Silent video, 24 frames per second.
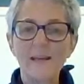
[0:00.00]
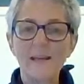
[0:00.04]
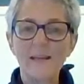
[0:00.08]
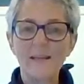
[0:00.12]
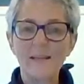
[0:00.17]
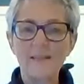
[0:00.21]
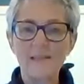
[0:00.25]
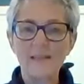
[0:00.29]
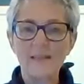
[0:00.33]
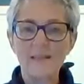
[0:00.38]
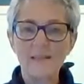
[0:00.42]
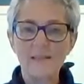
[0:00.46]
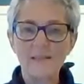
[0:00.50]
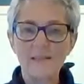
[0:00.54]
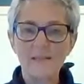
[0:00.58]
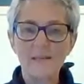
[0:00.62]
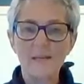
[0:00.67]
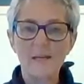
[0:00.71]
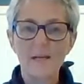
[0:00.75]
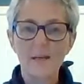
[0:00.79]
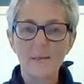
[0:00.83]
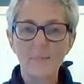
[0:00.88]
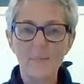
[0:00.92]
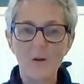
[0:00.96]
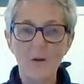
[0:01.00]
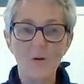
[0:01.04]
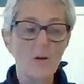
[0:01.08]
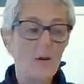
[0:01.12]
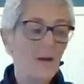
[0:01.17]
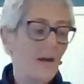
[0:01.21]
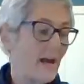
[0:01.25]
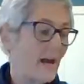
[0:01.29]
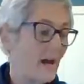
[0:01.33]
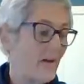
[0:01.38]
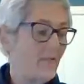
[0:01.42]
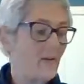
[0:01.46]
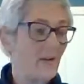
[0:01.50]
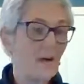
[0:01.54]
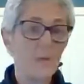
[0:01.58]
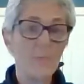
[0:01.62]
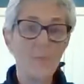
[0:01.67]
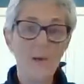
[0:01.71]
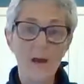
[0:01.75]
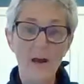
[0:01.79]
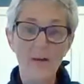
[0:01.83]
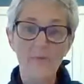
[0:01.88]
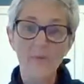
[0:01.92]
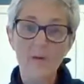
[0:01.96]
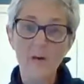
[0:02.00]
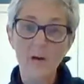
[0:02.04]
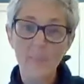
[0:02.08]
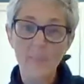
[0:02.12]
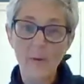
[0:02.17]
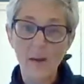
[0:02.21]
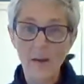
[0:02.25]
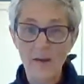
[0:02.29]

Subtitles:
condensed milk. Half cup, half cup,